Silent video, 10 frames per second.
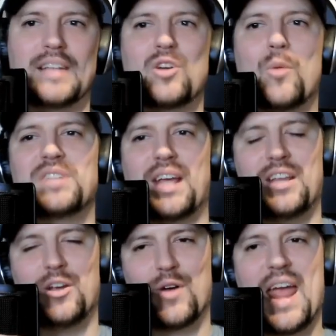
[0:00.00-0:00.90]
it's almost like a,
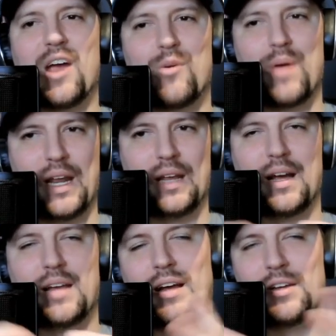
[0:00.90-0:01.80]
you're aerating
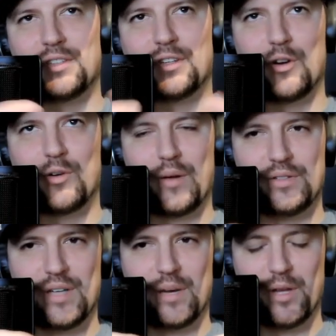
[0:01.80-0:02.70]
I, I, used to cook when i
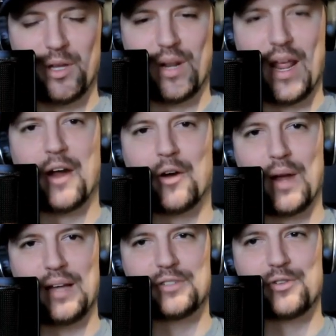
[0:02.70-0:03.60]
was young but you would
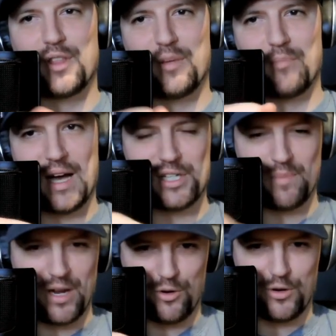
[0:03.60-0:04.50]
aerate sort of the matcha
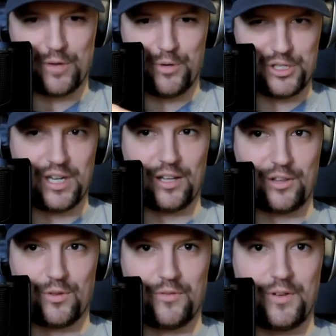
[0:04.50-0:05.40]
by cr- pushing it
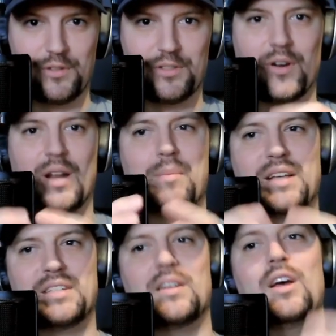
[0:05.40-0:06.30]
through the filter and it makes mm-hmm.